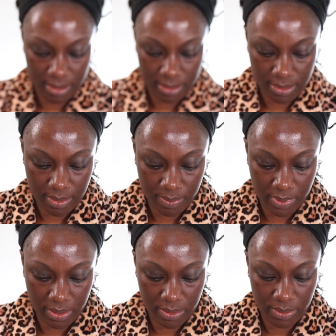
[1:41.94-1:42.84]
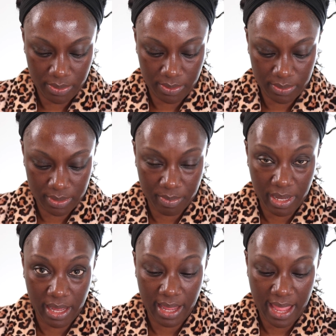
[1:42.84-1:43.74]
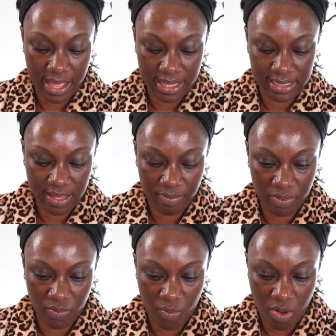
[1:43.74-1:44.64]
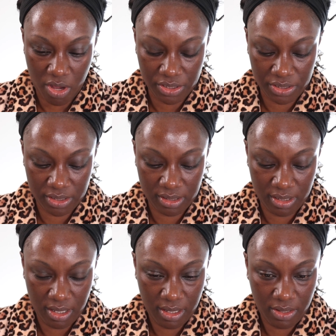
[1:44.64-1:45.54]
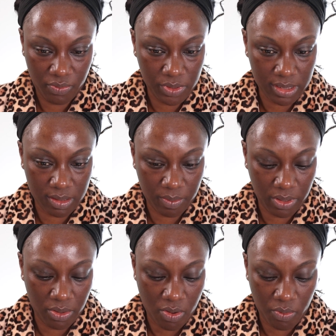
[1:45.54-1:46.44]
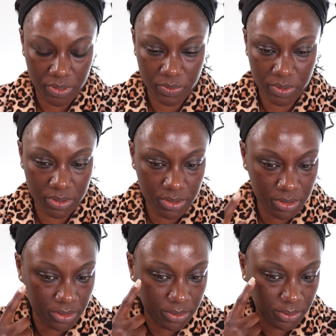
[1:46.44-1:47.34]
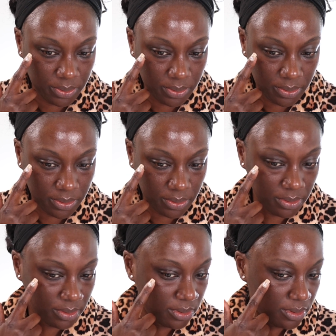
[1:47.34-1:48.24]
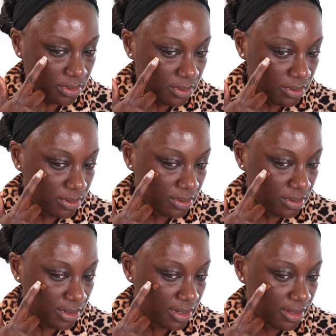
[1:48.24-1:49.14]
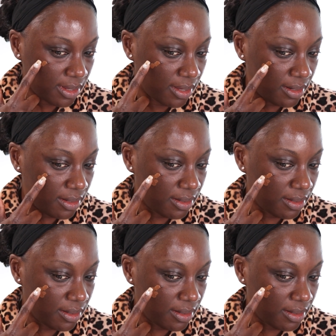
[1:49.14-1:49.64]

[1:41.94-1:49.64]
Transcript: So I'm going to use, my hands have been washed, which is something you always want to do. Look at that.